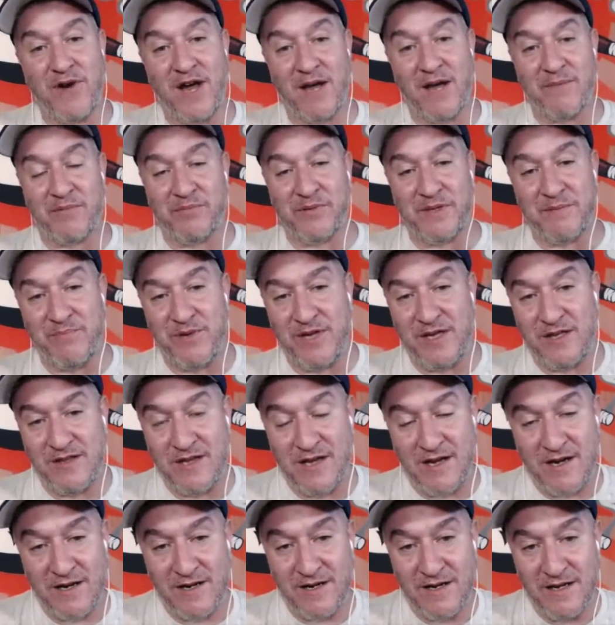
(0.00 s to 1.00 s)
be there.
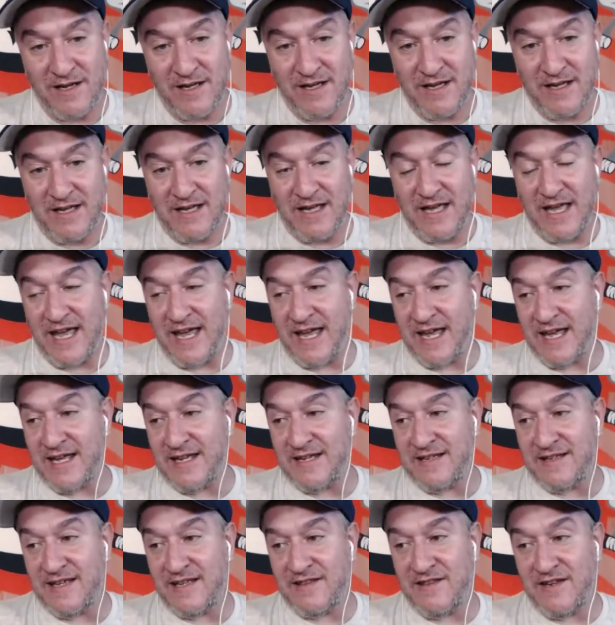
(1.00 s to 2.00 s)
And then the
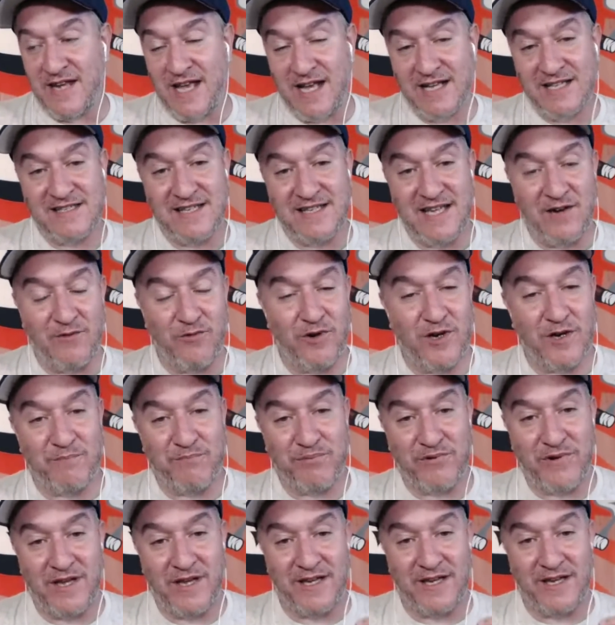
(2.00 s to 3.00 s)
next night, we're gonna, probably going
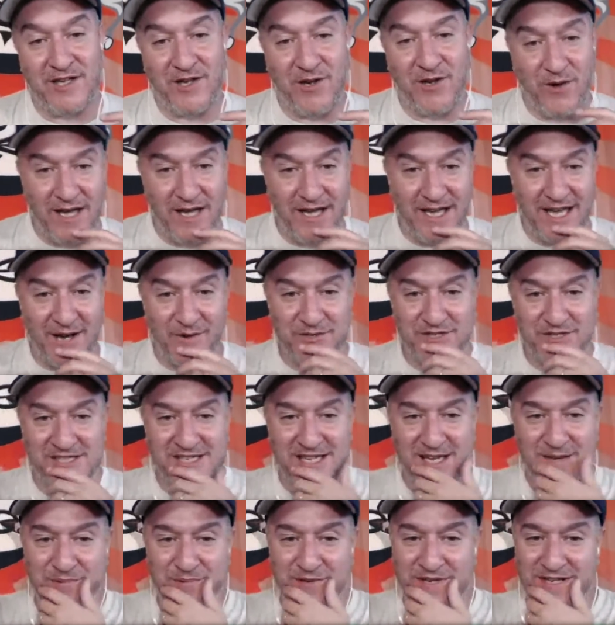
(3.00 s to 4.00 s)
to go hang out with Skip at
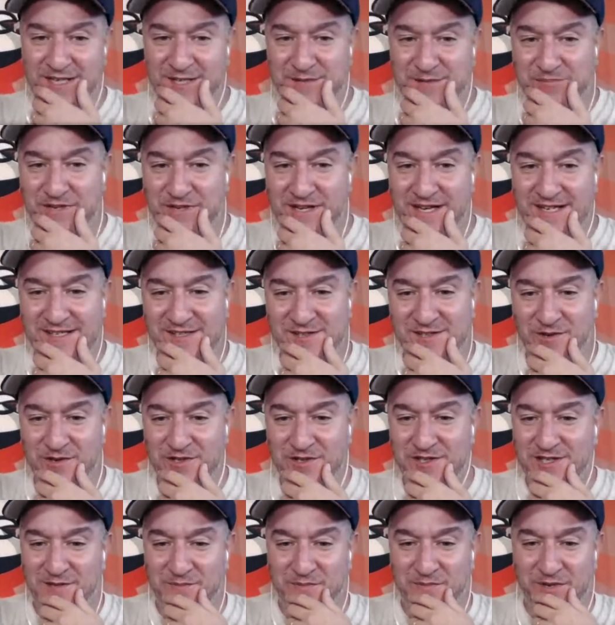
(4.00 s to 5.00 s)
his place. So it's going to be
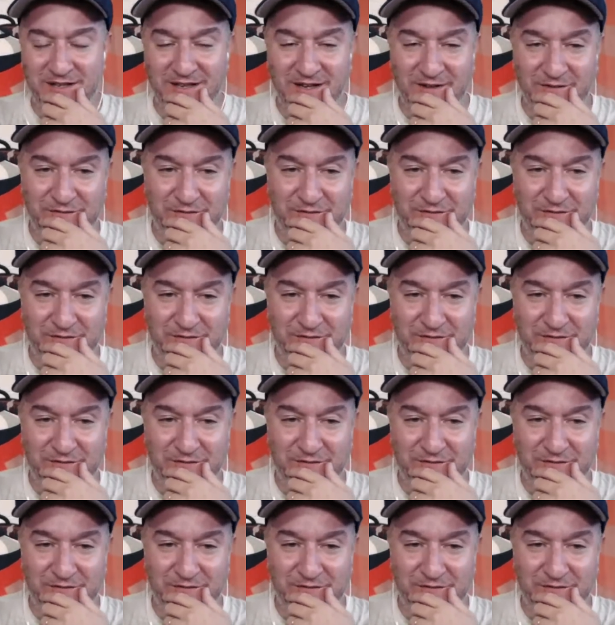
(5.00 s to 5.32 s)
a lot of fun.